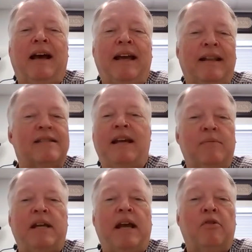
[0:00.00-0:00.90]
I get the
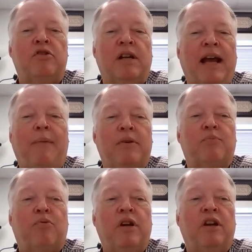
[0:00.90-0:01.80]
same sandwich and it
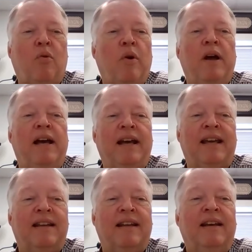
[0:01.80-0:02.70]
happens pretty
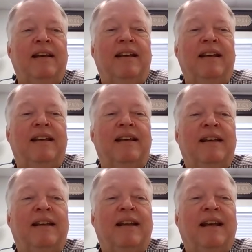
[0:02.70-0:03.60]
quick. And,
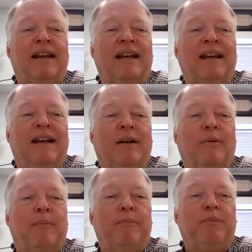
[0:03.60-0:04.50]
and,
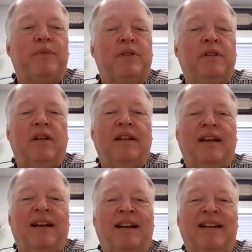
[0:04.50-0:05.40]
um,
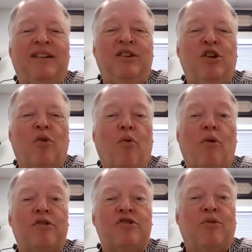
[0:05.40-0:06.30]
uh, you don't
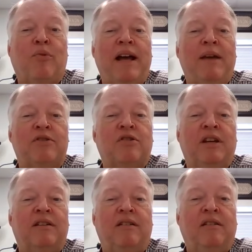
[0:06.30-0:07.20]
order it your way, but you
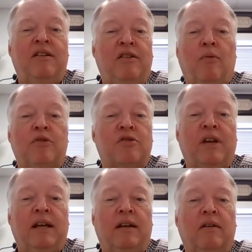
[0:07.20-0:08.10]
get, you, get, you know what you're
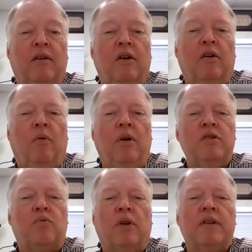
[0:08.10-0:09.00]
getting.
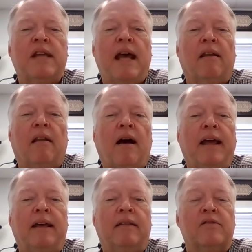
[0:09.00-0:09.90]
What is real estate
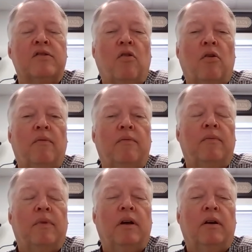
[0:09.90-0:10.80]
like in this current
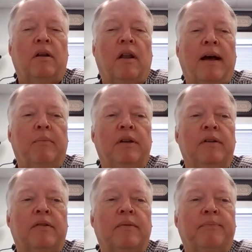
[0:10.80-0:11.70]
uh, climate?